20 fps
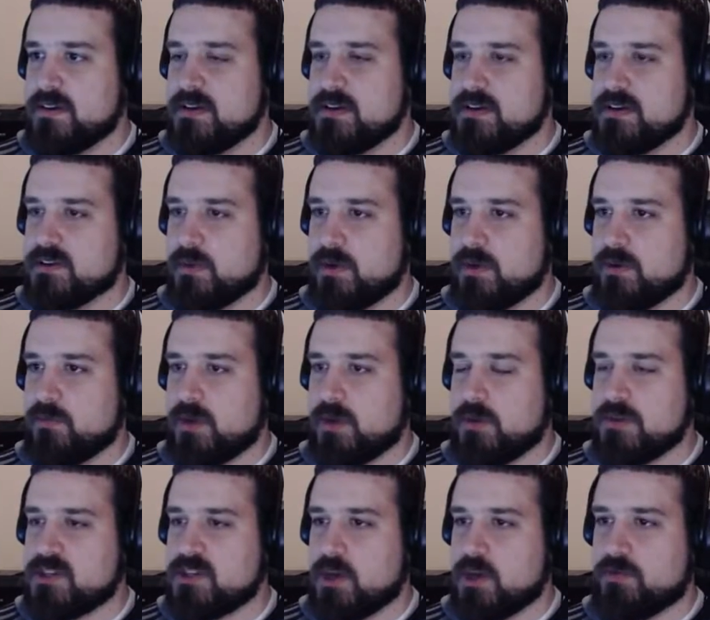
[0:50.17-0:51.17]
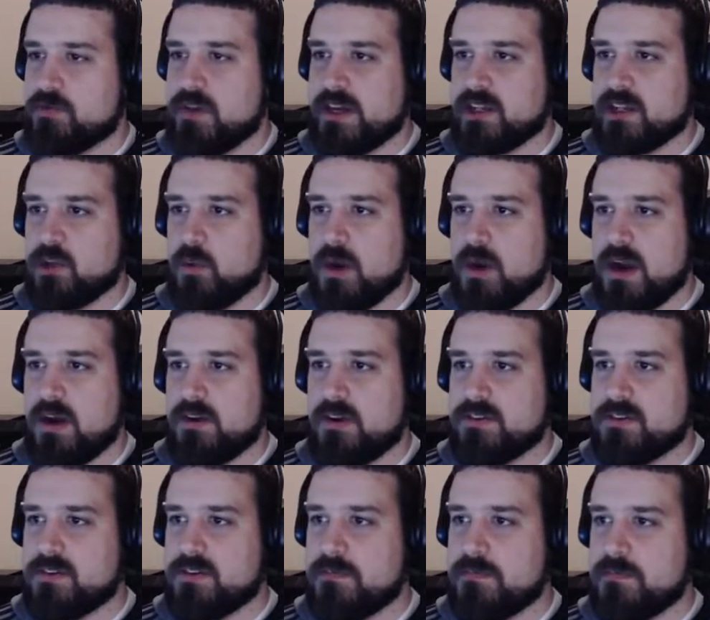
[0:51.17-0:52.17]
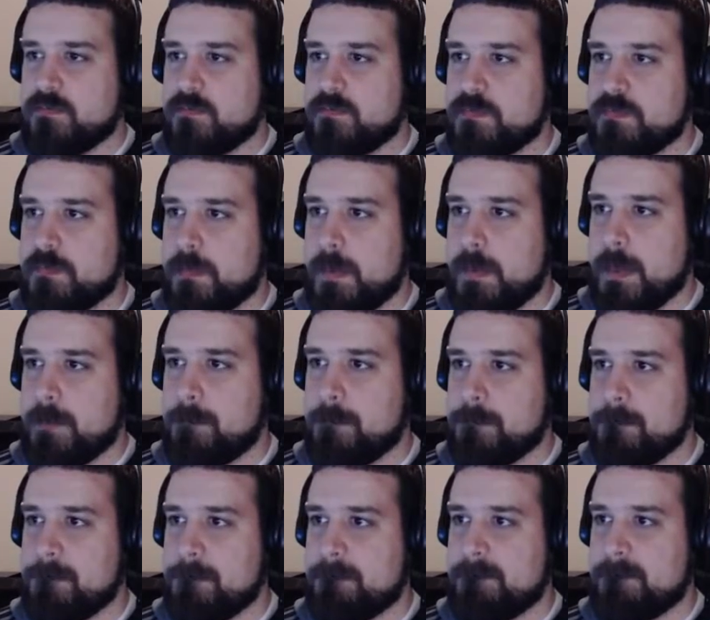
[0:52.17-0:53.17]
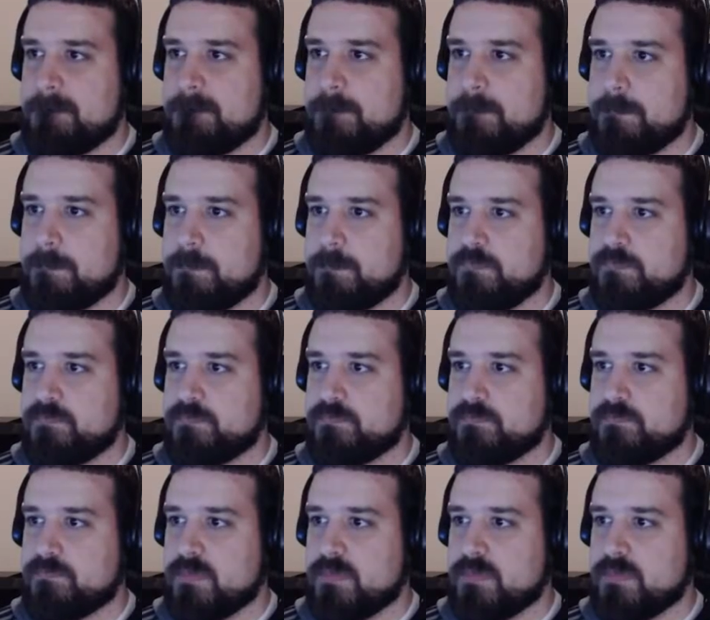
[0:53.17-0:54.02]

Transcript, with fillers: Okay. So why don't we start with regular wires? First things first. Look for batteries.